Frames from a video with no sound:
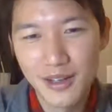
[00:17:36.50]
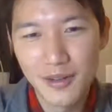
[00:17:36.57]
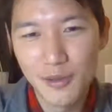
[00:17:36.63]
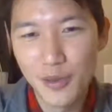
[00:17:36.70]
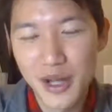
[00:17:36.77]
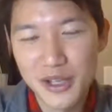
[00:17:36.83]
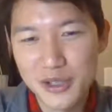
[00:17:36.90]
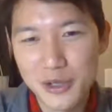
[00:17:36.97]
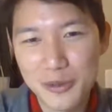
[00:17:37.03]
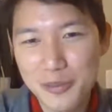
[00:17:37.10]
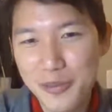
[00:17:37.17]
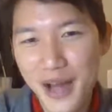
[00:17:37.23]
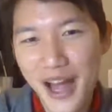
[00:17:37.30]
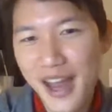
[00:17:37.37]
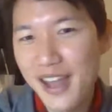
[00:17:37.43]
while you're
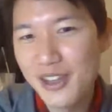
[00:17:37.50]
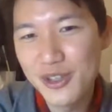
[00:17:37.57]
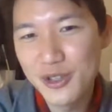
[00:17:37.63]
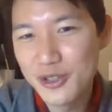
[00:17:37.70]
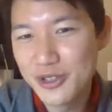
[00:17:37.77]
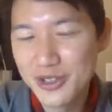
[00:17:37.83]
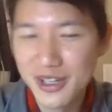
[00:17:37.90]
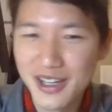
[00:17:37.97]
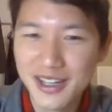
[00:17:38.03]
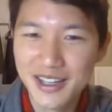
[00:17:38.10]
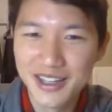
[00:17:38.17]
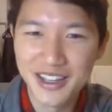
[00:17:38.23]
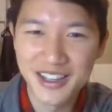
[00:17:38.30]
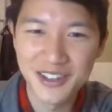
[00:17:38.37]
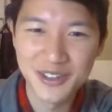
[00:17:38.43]
buying your,
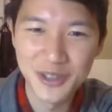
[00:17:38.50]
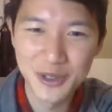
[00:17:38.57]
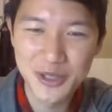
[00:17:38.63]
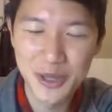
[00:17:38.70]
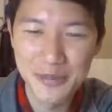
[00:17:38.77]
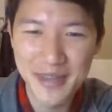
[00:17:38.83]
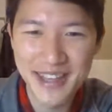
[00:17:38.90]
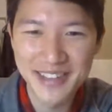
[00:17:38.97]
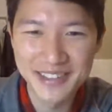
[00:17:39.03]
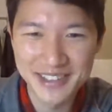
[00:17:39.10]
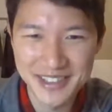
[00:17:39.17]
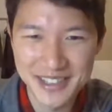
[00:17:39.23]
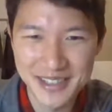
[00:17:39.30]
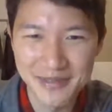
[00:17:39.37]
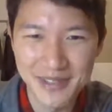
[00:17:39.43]
I don't know,
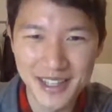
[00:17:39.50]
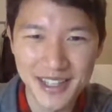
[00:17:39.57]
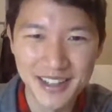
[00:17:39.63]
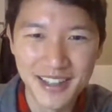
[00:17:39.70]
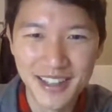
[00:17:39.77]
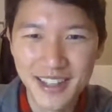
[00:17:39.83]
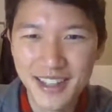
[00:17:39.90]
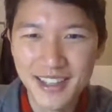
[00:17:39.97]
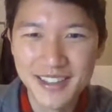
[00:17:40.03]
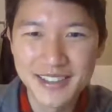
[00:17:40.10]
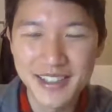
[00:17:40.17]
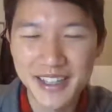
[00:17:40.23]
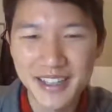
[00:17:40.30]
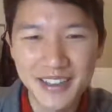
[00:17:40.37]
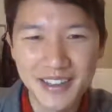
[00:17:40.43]
tomatoes or something,
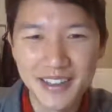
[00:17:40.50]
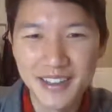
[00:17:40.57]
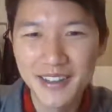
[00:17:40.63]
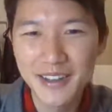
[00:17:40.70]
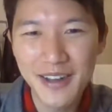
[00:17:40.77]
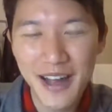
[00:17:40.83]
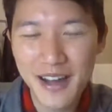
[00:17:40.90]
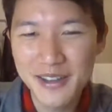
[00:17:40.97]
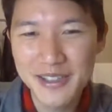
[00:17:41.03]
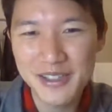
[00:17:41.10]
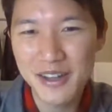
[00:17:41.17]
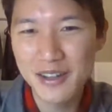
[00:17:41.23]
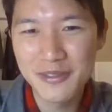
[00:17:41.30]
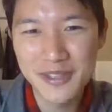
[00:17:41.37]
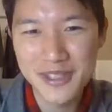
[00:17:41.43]
it's like, oh, how's
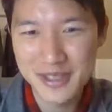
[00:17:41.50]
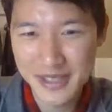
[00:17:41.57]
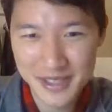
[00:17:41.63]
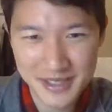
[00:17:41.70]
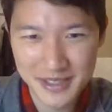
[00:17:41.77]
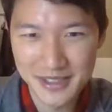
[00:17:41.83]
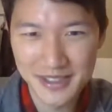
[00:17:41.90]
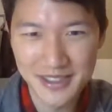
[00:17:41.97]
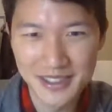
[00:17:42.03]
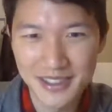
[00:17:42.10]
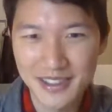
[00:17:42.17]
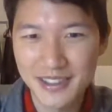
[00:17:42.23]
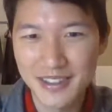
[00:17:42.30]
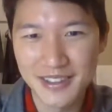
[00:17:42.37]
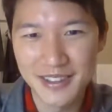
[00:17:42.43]
harvest this year?
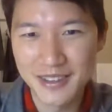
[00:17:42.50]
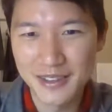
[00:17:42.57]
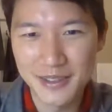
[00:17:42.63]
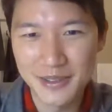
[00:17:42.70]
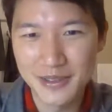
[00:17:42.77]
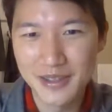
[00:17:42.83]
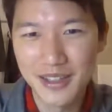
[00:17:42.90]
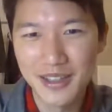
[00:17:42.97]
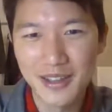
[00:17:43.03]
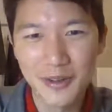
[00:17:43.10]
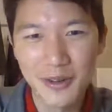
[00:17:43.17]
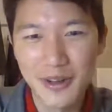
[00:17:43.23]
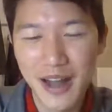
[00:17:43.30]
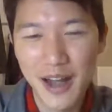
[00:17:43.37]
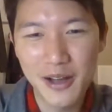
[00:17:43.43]

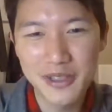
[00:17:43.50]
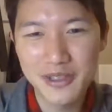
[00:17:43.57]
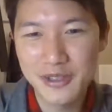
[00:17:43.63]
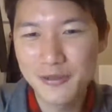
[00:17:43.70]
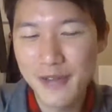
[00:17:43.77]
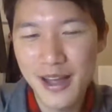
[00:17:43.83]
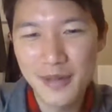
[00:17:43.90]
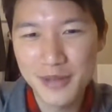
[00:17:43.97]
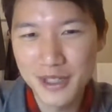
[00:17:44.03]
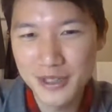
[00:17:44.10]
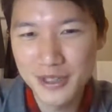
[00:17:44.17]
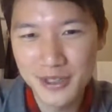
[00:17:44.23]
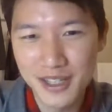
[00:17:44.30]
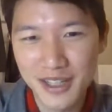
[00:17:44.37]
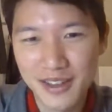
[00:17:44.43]
Or how's your family
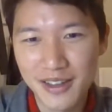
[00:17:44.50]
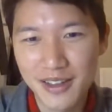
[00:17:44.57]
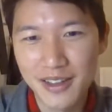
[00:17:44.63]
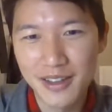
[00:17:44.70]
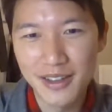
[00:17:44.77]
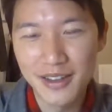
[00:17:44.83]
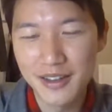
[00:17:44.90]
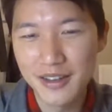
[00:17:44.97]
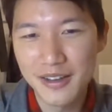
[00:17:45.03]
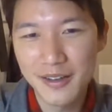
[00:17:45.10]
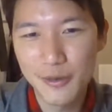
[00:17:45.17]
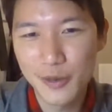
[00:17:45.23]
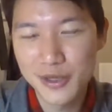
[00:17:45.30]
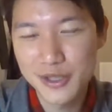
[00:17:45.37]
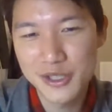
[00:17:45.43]
doing?
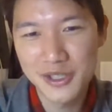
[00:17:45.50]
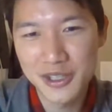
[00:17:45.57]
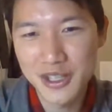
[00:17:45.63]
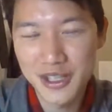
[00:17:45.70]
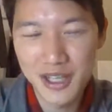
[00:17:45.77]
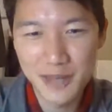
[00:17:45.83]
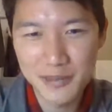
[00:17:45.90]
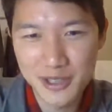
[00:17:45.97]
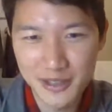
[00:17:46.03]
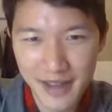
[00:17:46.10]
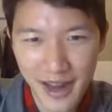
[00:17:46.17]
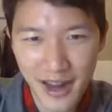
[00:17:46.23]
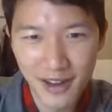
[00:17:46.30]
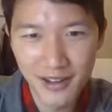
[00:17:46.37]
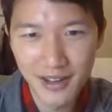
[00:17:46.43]
What's your kid up to
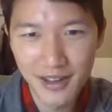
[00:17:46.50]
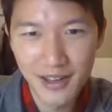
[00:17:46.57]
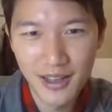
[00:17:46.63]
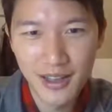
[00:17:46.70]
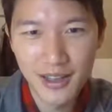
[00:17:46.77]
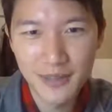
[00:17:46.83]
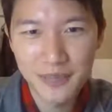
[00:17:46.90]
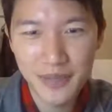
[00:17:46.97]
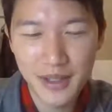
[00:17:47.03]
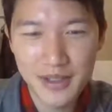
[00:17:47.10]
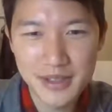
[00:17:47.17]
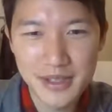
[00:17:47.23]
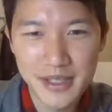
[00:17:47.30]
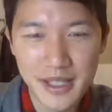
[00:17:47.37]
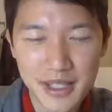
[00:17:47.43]
now?
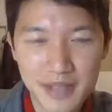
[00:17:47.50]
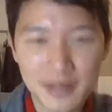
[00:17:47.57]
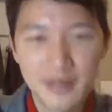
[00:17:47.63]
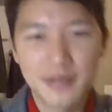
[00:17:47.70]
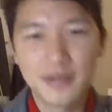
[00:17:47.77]
It's like